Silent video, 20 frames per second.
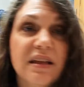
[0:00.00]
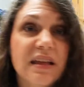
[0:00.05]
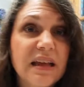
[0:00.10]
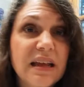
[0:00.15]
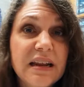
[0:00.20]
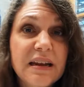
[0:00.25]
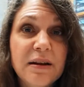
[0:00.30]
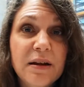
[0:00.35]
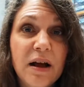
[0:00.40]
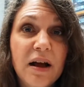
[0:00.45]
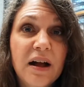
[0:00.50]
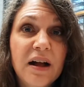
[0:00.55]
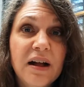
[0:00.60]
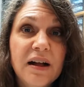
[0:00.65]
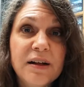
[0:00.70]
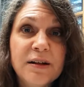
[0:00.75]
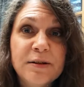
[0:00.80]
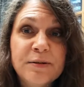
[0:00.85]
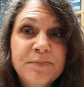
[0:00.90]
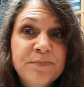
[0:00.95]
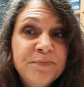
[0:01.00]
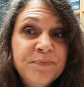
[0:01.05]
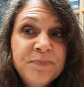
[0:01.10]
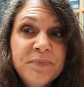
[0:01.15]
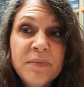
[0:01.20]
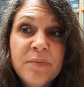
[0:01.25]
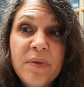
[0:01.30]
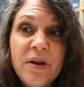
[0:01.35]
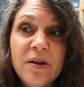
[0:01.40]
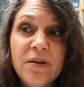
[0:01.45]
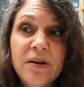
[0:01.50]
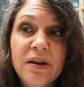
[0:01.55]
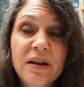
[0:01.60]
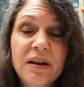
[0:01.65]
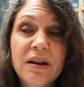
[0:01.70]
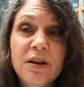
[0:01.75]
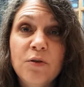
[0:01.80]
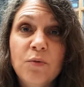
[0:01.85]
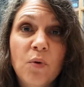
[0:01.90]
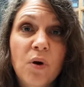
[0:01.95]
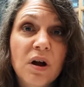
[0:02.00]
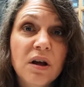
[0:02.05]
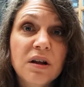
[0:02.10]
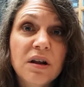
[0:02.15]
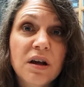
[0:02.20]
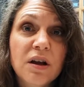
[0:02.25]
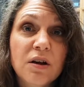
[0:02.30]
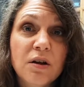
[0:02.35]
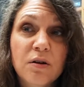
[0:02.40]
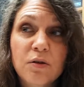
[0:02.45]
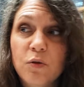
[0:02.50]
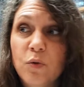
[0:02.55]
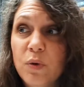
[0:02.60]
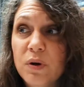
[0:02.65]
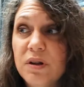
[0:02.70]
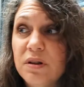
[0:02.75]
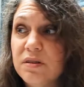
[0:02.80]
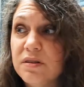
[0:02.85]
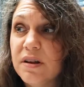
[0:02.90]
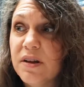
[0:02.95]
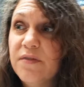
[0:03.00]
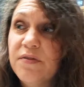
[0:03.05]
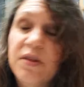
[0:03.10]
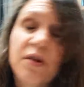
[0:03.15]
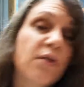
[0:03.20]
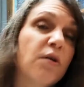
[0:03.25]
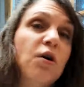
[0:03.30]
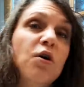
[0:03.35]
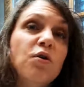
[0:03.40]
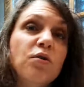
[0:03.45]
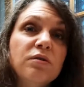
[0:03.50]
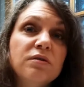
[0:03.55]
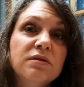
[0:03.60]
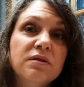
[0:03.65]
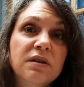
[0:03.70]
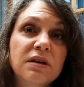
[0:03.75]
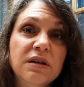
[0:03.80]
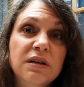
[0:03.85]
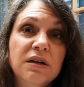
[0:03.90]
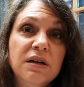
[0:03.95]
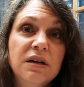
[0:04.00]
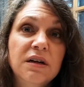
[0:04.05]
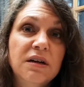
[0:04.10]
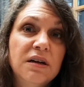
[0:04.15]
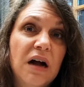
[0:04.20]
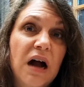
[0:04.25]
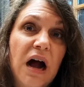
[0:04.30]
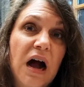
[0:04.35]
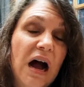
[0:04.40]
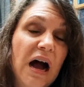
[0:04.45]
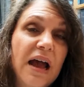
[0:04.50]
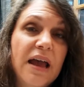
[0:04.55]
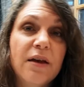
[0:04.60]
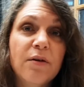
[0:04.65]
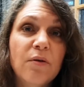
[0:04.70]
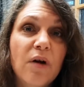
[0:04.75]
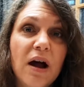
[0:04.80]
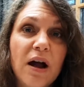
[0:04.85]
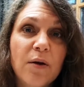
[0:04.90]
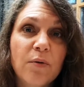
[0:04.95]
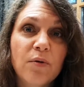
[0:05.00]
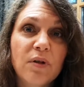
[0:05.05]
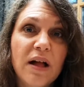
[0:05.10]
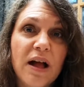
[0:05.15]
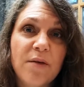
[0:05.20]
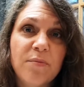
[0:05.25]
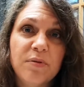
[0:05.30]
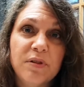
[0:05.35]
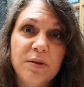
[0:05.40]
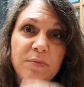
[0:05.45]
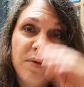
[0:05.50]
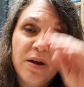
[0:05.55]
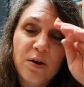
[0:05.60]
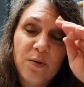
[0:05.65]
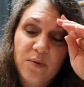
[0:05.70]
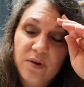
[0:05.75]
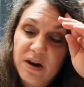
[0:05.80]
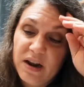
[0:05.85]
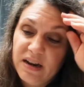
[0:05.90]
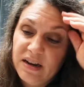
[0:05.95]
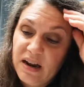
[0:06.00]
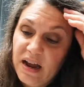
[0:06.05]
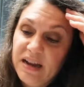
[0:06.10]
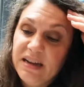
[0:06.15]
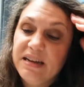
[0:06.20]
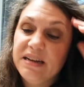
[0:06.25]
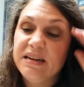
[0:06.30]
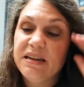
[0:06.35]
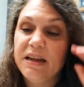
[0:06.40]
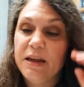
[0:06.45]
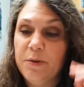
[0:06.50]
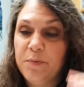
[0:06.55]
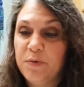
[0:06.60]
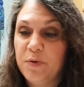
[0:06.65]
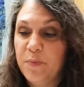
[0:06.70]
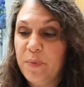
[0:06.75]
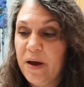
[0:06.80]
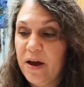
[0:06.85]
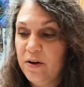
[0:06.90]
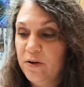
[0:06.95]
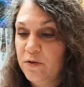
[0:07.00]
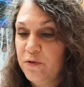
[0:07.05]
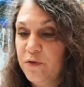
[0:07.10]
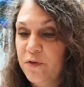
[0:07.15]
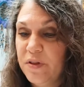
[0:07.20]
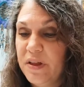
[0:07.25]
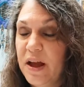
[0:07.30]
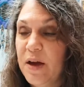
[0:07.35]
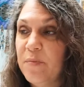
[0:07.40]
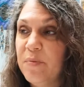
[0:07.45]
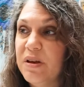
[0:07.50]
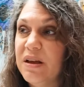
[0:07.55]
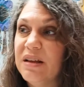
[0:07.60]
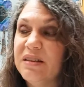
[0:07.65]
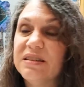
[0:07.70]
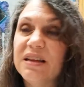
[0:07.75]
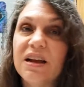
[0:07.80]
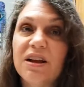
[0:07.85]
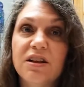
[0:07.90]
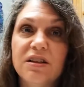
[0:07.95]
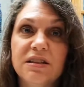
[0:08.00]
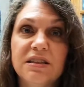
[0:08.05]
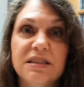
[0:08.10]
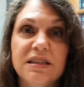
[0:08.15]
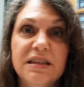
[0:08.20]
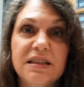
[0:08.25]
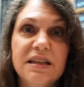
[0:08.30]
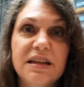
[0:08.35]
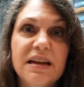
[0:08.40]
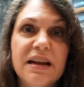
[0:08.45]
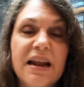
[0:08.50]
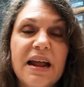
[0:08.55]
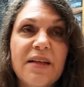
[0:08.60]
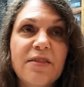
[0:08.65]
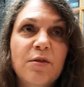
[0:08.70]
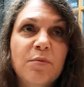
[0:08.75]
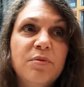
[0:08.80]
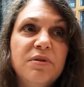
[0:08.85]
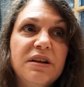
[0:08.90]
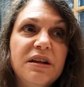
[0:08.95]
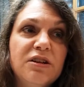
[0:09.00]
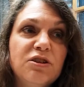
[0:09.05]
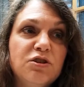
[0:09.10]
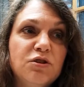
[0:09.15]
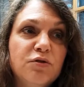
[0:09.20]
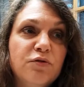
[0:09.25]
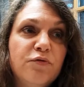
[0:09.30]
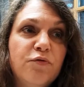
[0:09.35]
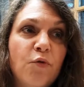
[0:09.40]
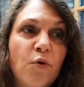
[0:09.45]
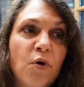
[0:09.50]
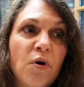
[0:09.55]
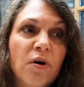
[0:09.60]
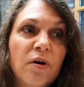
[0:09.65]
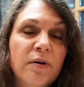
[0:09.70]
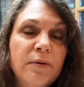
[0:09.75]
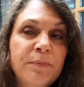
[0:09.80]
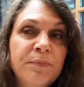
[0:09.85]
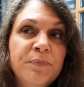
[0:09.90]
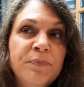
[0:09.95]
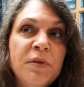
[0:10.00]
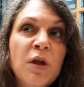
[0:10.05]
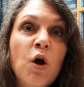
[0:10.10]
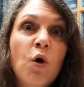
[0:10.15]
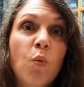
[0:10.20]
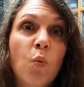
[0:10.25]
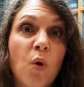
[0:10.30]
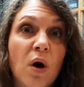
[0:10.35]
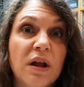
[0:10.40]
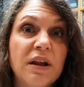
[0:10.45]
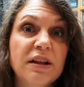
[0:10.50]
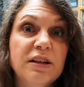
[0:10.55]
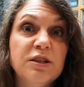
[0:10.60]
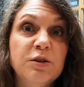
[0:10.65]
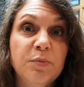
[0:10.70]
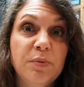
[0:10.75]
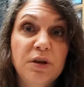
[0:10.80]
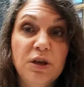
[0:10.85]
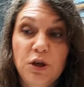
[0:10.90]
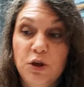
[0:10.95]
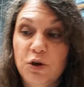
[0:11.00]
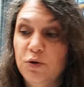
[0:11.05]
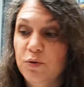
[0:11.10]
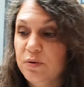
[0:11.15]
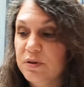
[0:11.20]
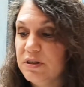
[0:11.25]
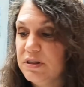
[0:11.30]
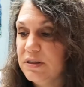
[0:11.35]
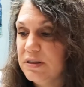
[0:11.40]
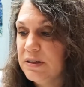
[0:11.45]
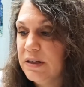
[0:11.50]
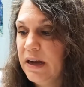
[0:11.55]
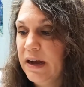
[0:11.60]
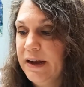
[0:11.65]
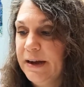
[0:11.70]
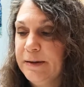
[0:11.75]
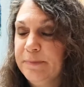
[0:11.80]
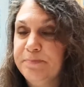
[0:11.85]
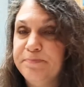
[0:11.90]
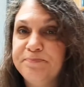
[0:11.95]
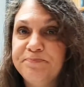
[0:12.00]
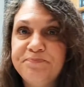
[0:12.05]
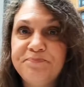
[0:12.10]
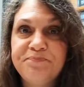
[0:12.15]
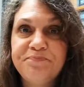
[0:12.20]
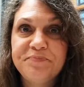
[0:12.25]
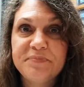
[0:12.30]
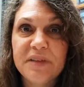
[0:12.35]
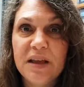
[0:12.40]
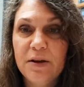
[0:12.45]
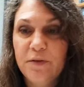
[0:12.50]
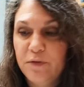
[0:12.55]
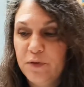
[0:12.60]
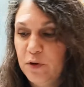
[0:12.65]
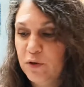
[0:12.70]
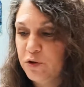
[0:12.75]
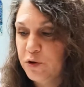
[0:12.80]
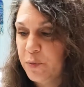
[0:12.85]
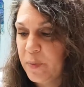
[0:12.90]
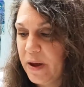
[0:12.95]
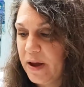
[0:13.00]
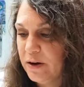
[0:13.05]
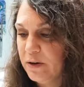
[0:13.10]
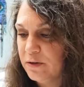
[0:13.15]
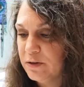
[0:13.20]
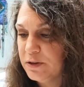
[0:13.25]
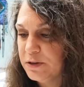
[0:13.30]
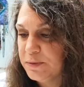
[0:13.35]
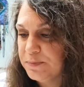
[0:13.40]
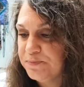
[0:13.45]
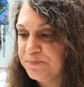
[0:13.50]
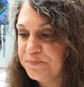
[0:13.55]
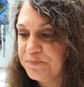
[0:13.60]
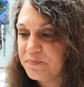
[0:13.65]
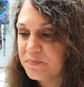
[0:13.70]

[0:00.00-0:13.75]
get uh, married and want a quilt of their own, I I will happily make one. I, I did keep the pattern for that because I could see that it had the potential for wanting to be used um, in future patterns.